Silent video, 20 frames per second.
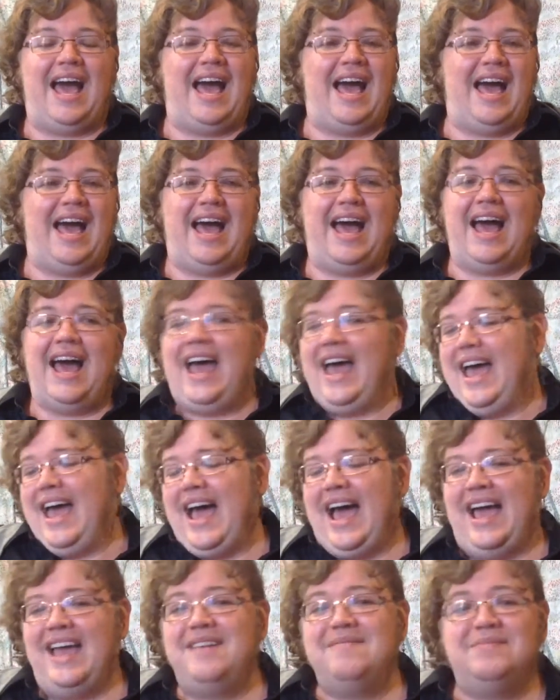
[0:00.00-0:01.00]

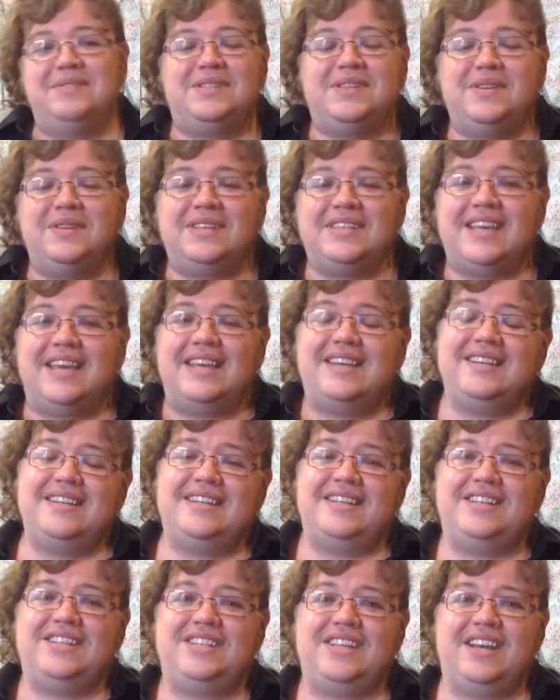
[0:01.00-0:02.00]
I am so excited
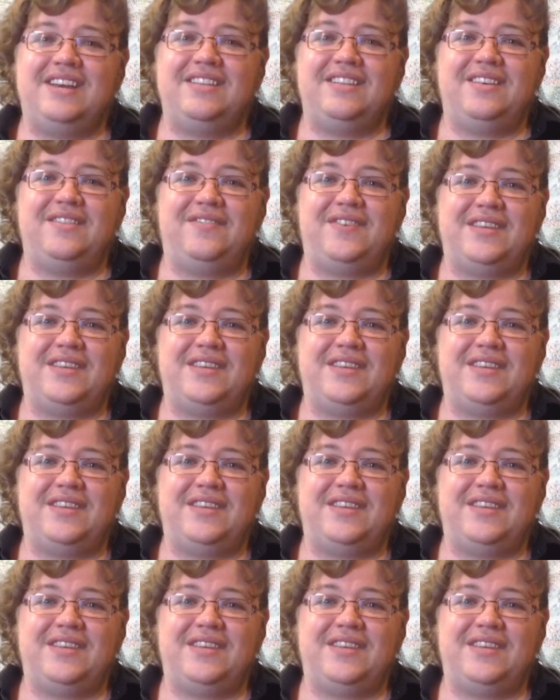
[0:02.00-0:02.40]
to share the